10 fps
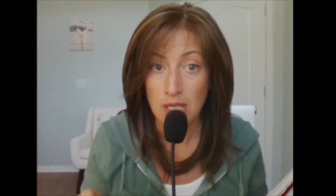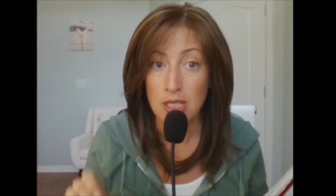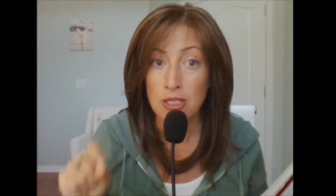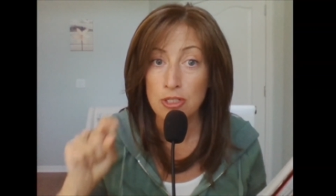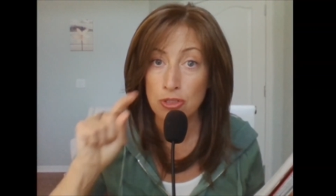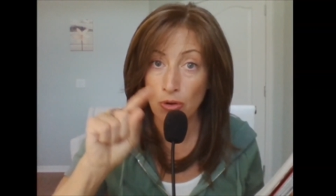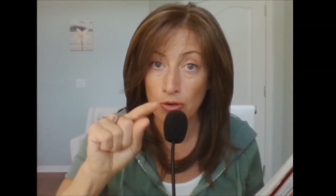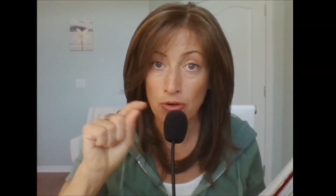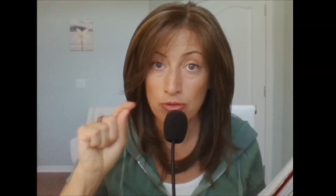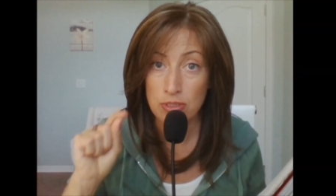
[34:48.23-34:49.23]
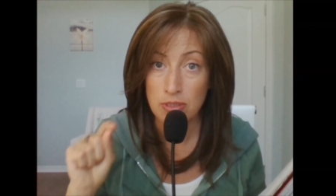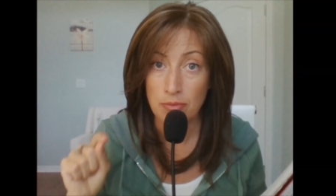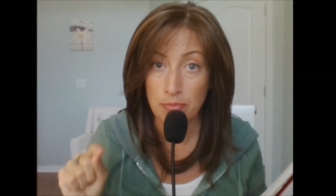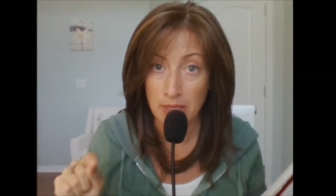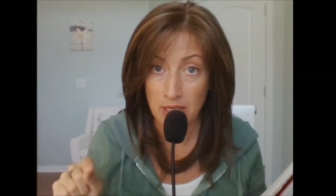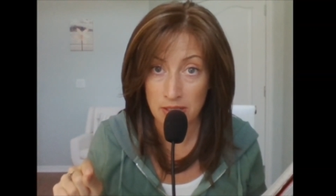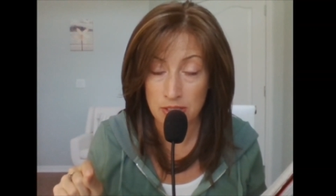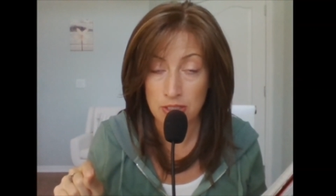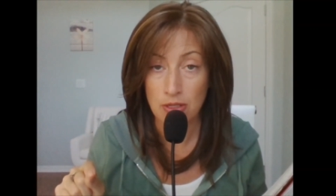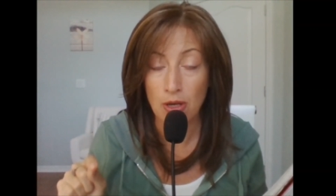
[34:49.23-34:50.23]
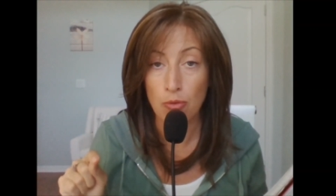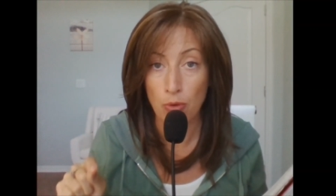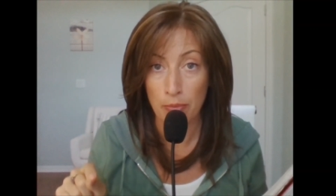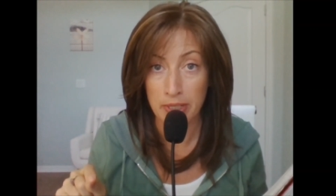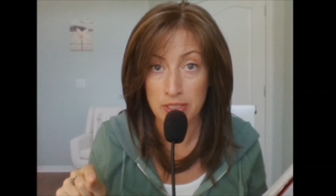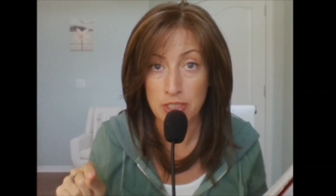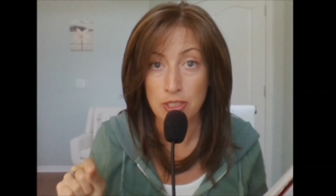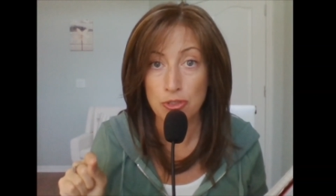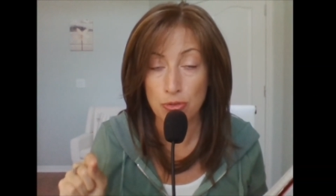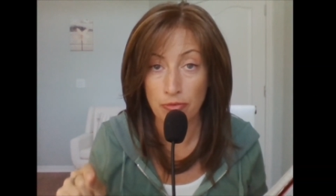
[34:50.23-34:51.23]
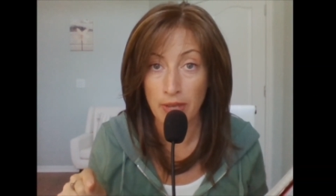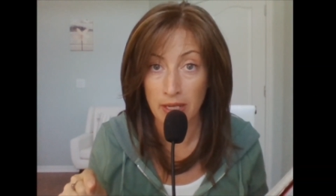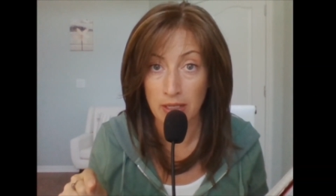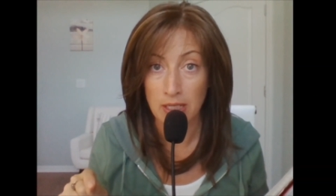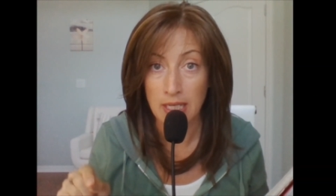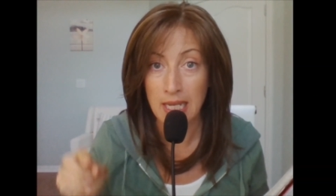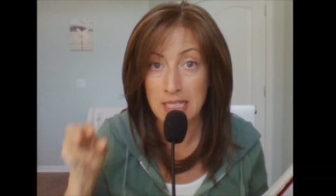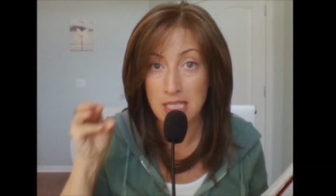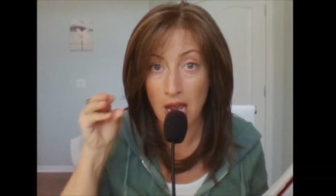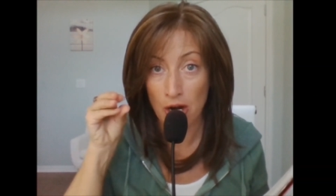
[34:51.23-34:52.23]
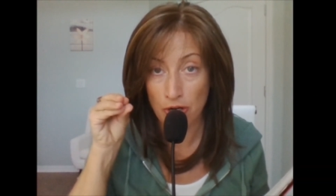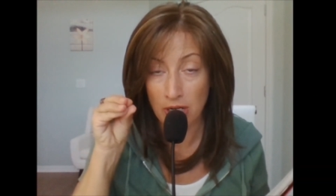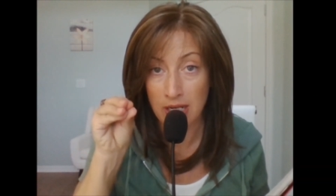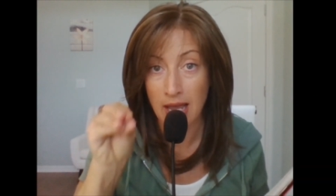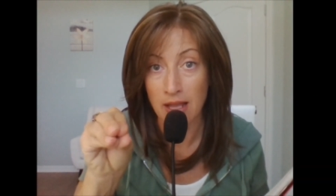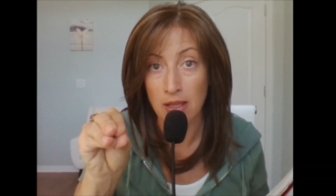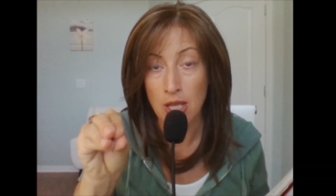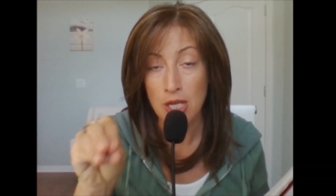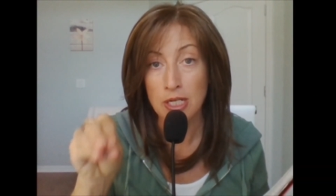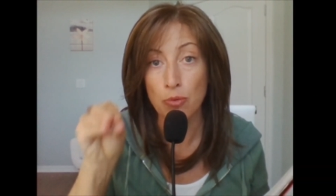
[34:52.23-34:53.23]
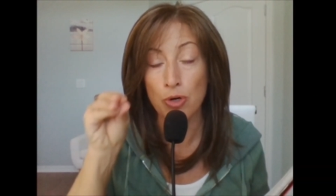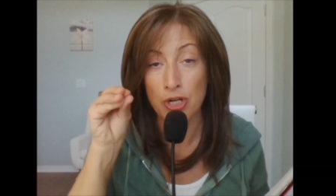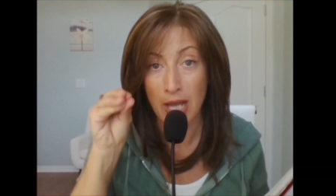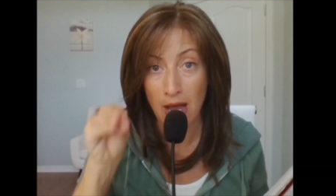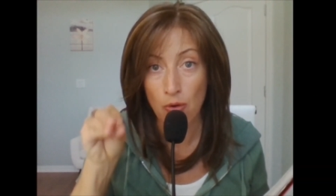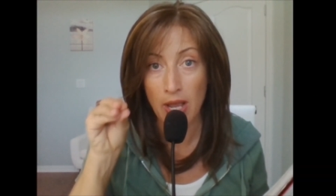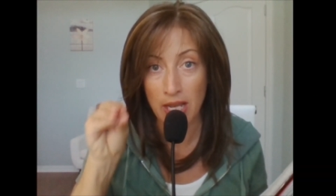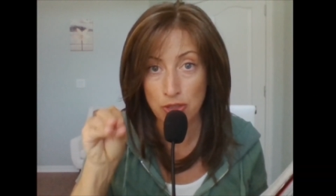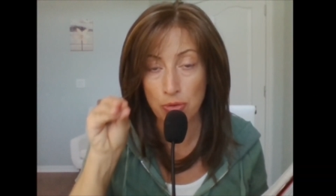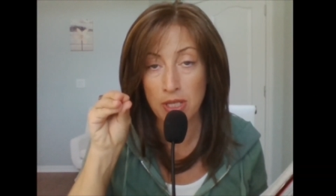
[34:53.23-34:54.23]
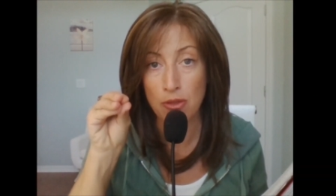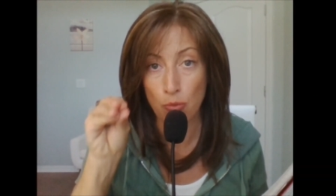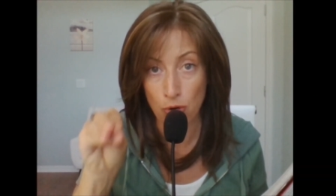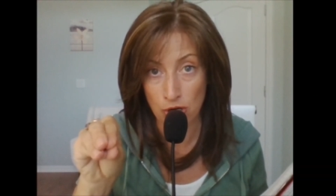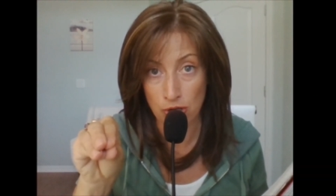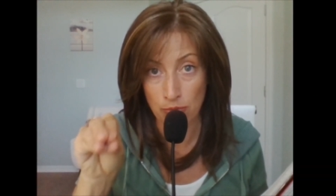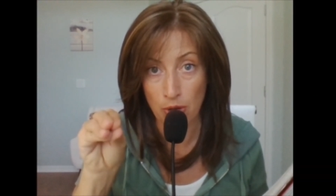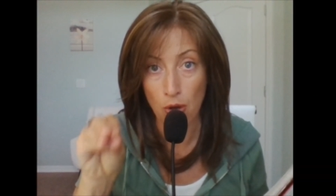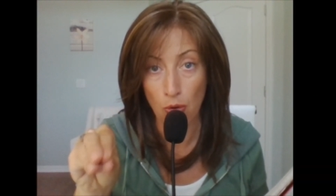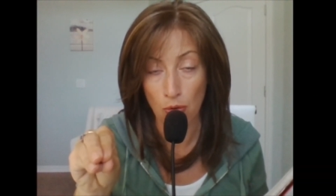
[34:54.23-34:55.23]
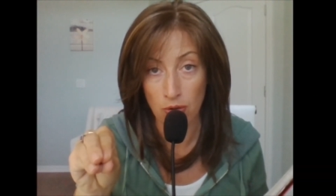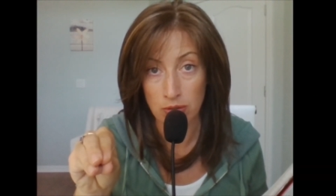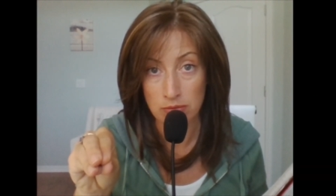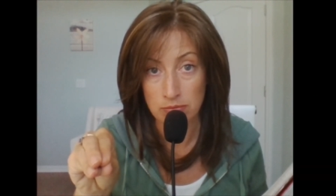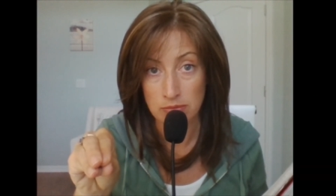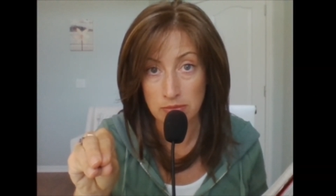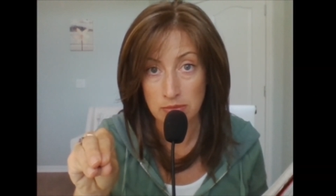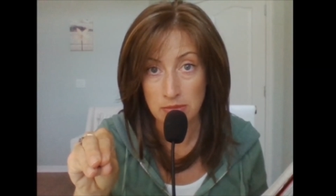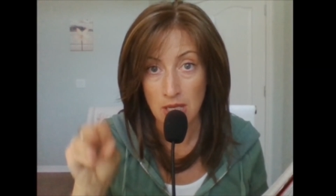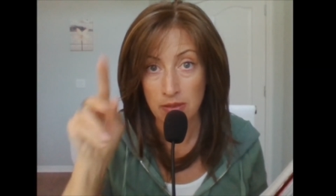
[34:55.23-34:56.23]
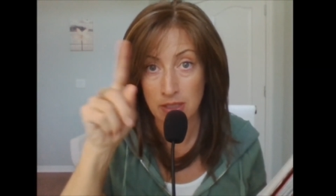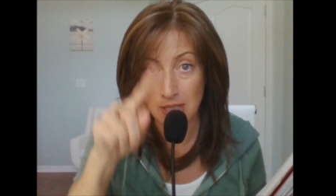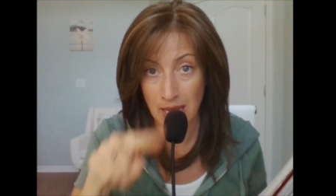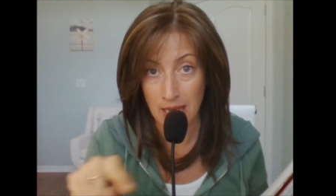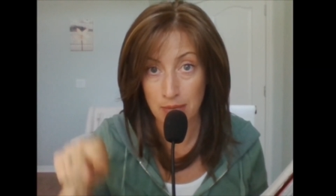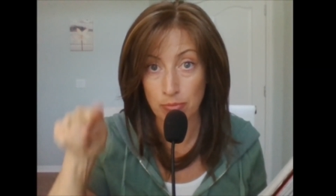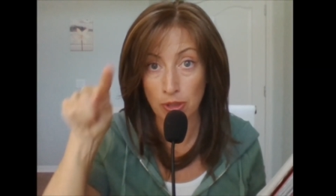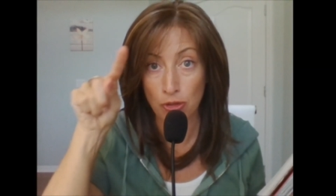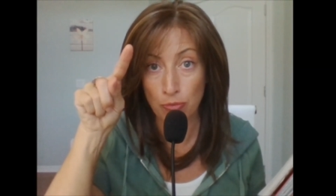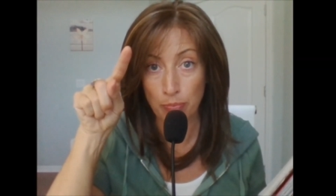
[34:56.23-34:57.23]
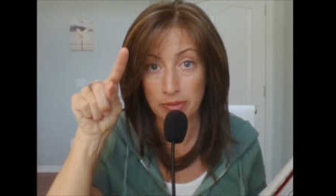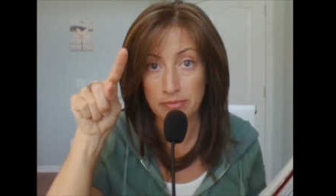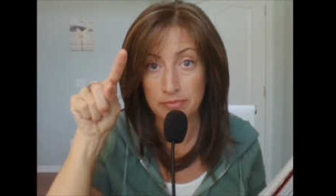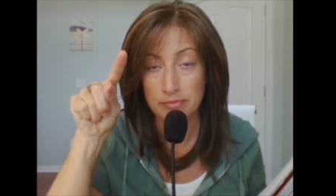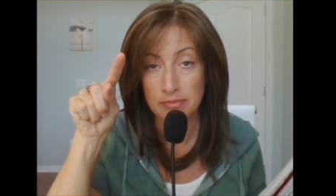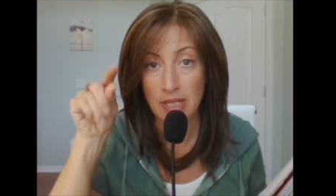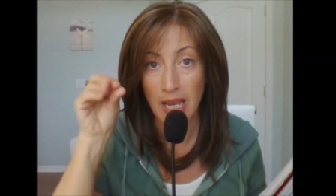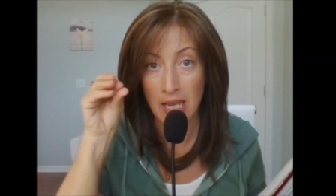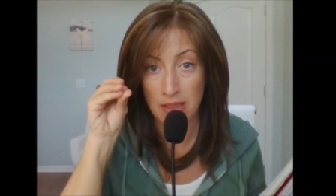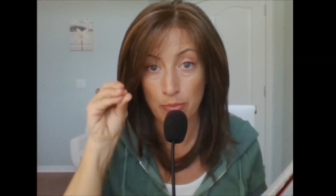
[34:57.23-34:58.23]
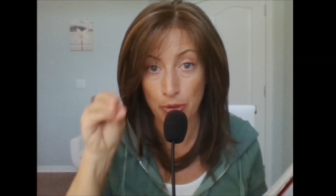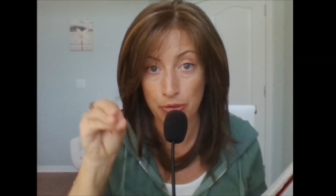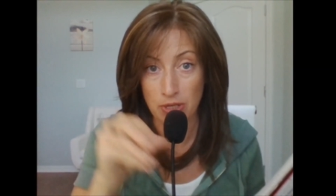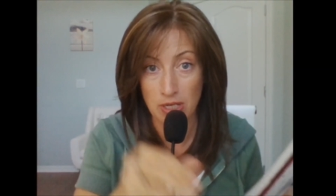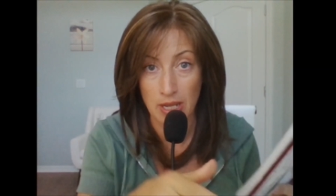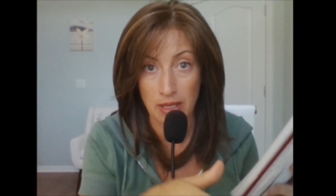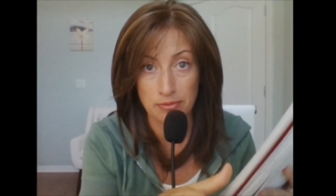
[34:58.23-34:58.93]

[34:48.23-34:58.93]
Sorrows means a woman's travail. It's our canal. Now we're now entering the wormhole, the time loop, and the birth canal.